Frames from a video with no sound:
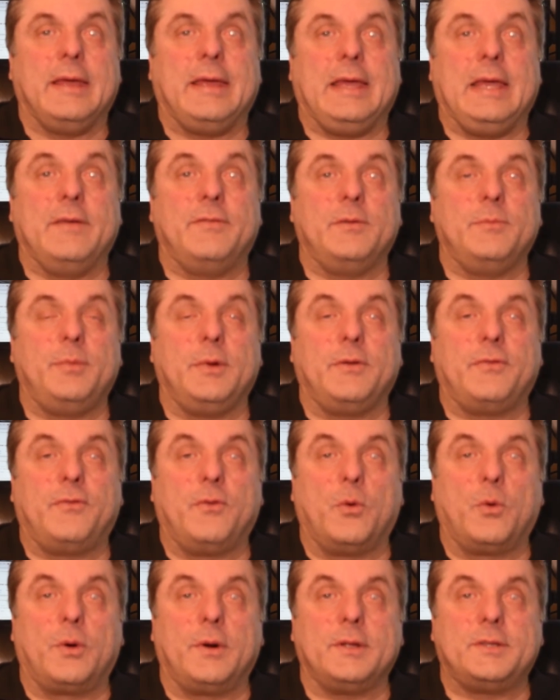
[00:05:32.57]
even
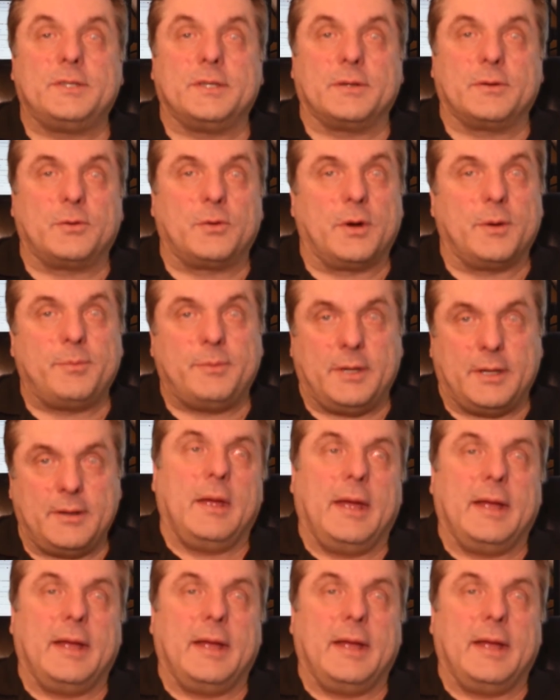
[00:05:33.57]
before it's encrypted.